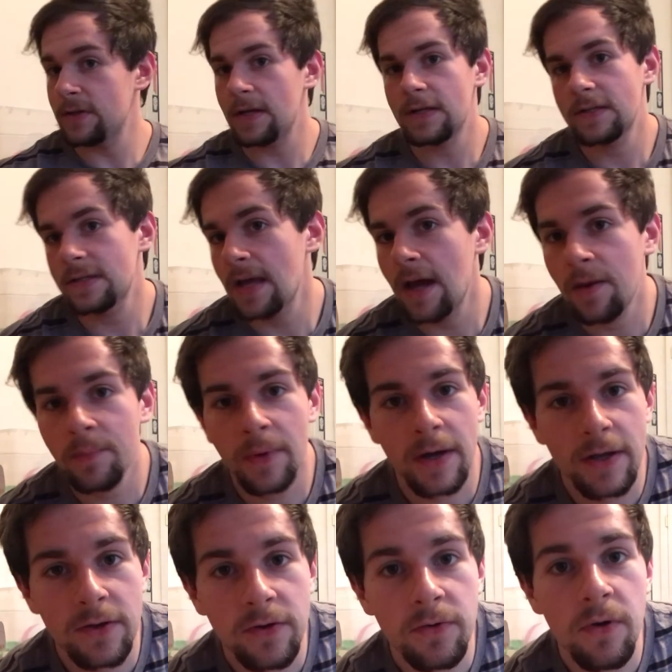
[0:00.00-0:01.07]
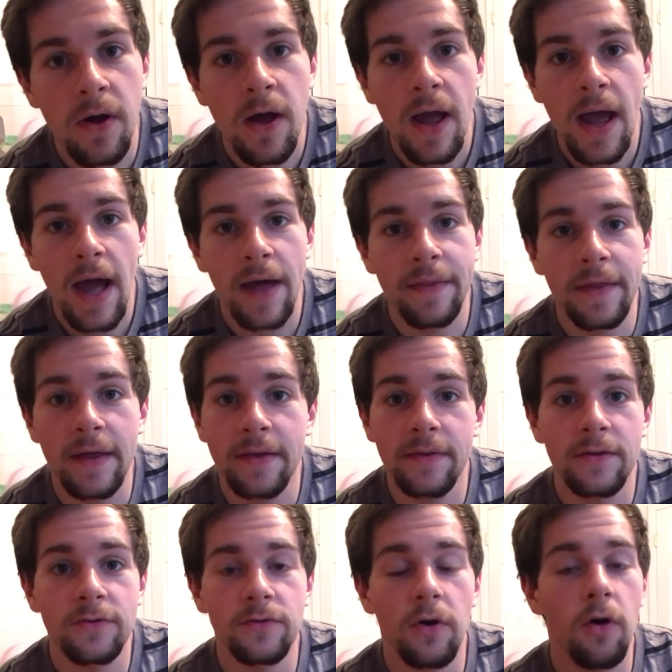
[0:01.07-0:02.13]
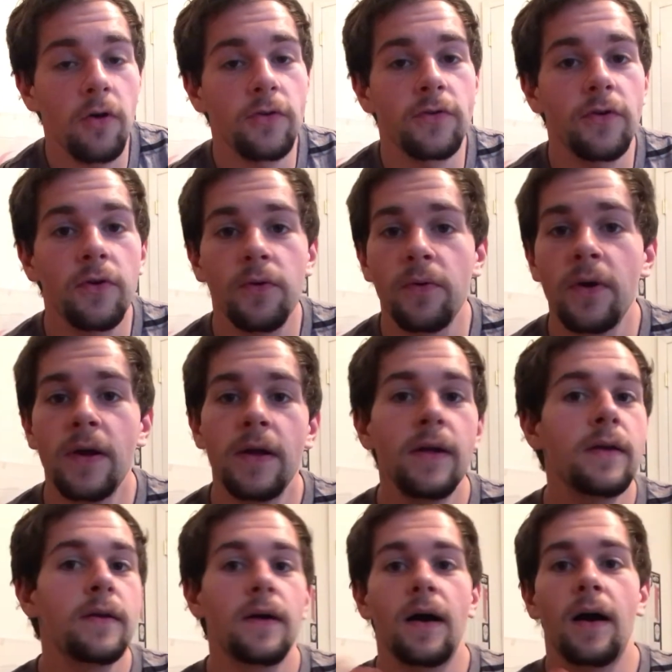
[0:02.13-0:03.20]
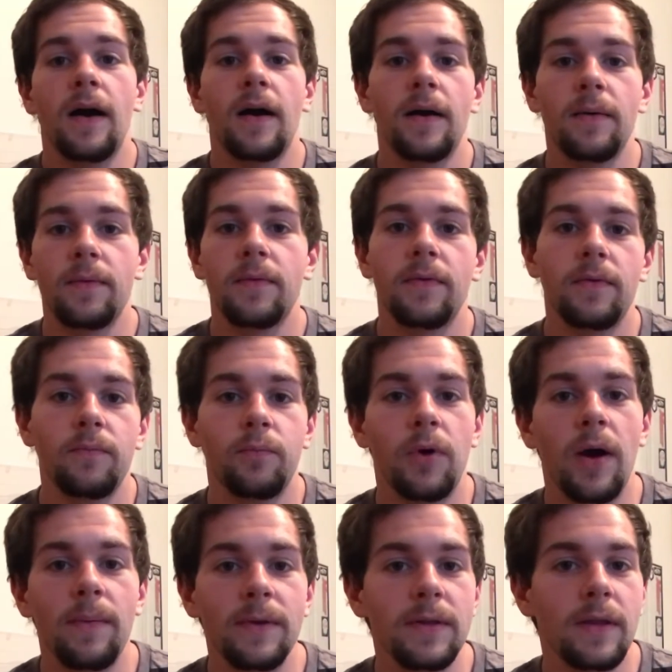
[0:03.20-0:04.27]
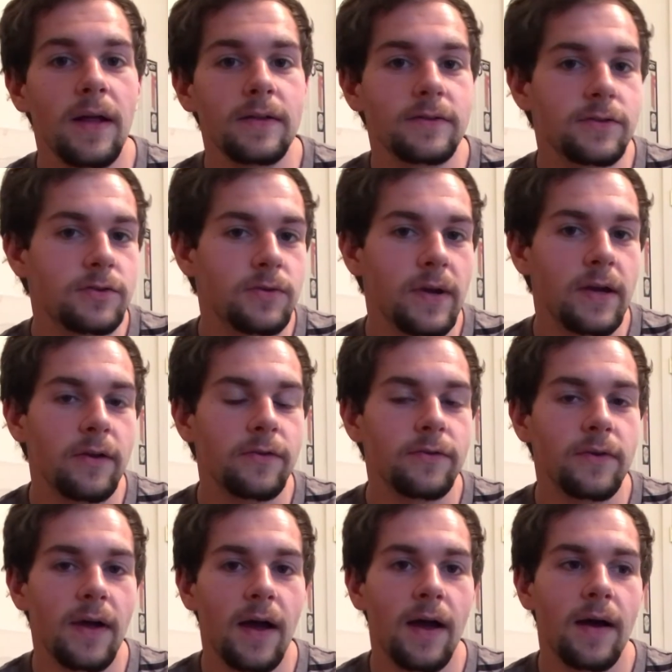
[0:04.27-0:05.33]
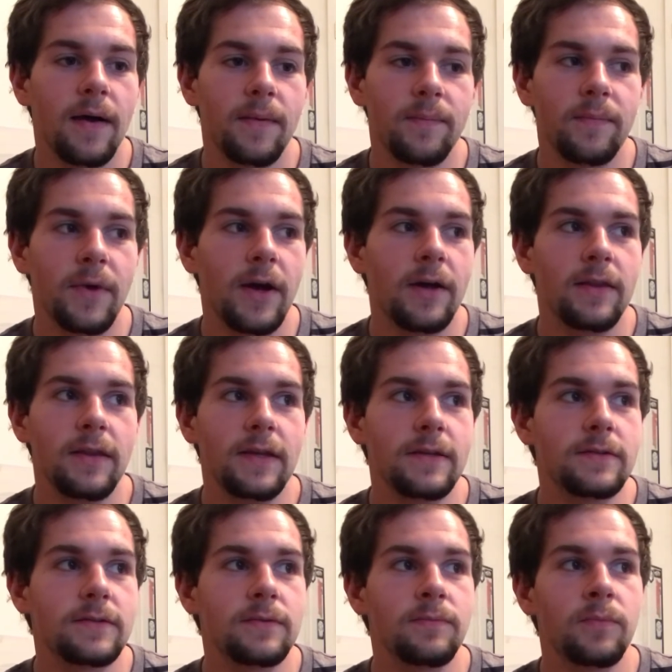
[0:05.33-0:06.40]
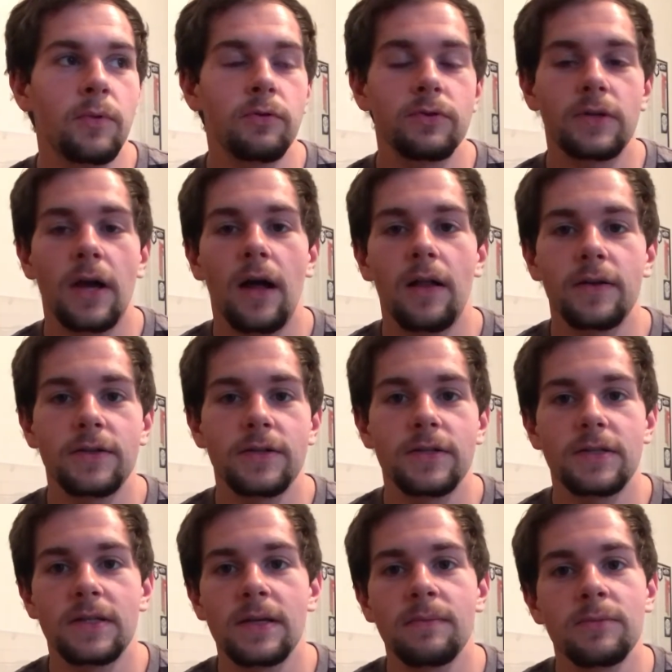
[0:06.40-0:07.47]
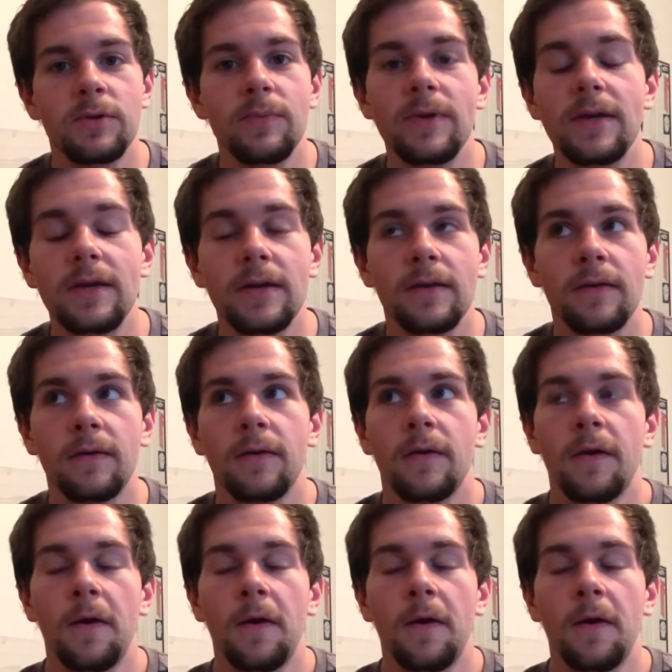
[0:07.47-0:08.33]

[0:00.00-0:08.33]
nice town by you, and then there's also probably lots of trails. At least most colleges seem to be in